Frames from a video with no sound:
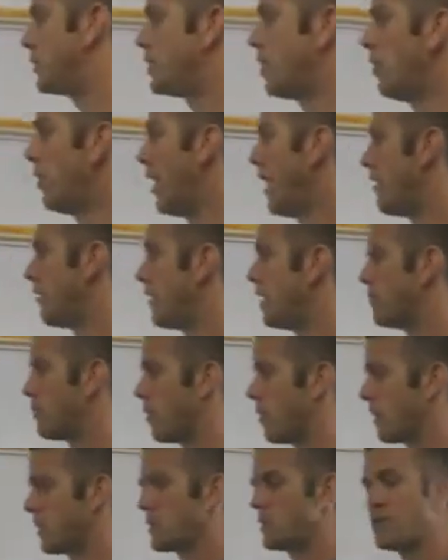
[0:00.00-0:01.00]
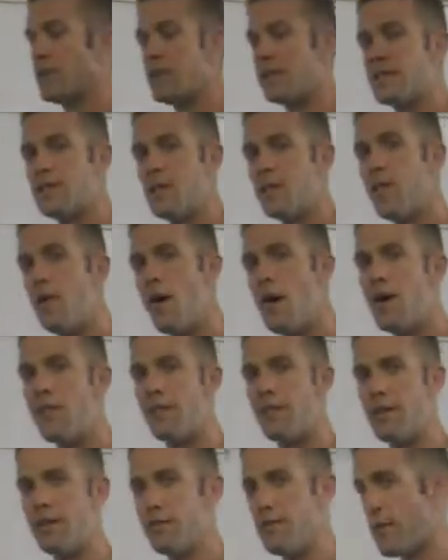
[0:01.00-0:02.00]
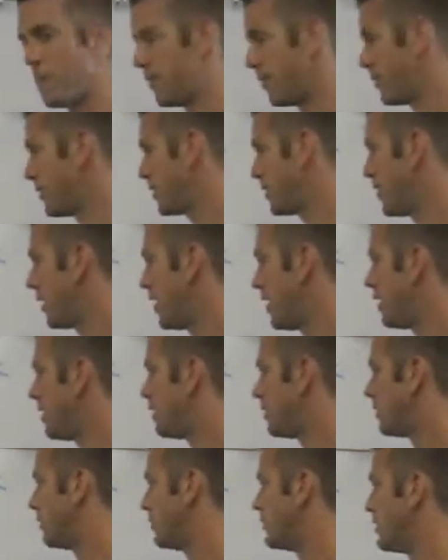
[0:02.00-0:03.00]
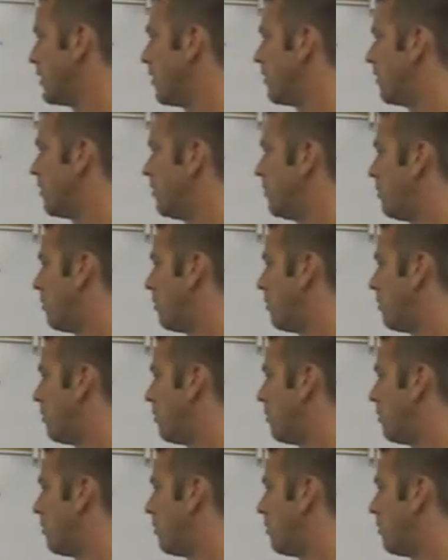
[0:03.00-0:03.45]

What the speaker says: don't have any marks because they're positive numbers. So 0,